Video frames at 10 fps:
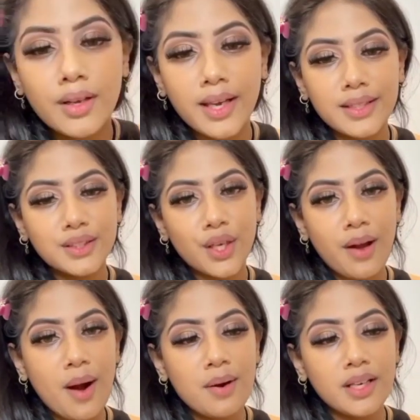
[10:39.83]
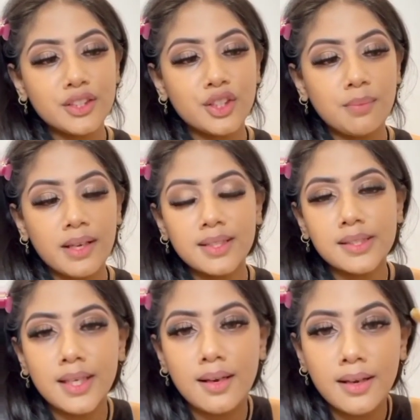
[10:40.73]
Okay, so how I like to do my
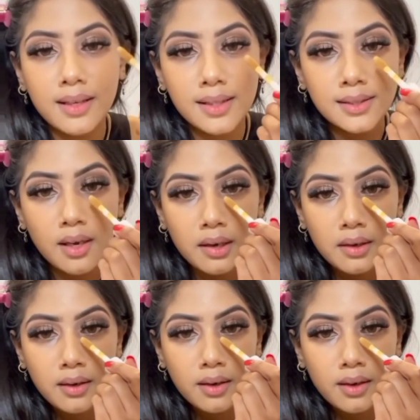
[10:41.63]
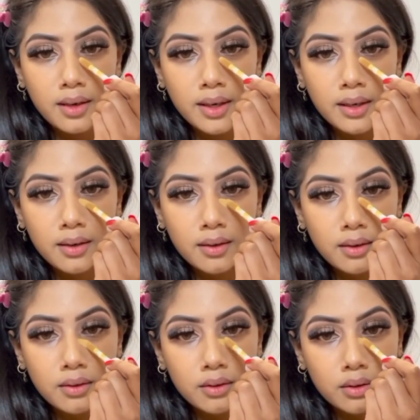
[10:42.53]
concealer is I
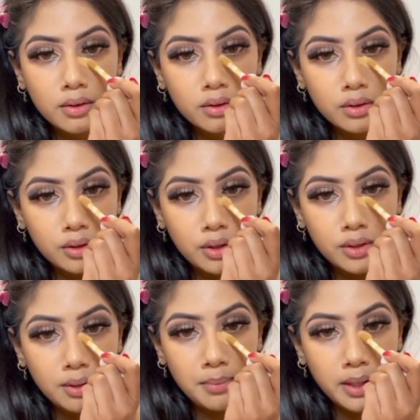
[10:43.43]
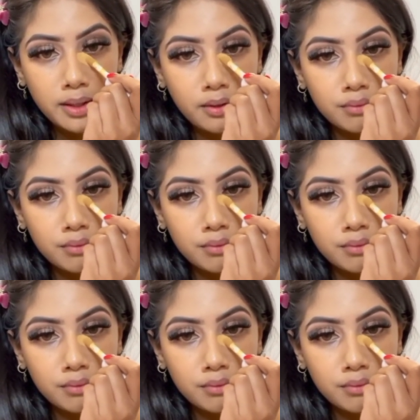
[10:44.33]
do some here.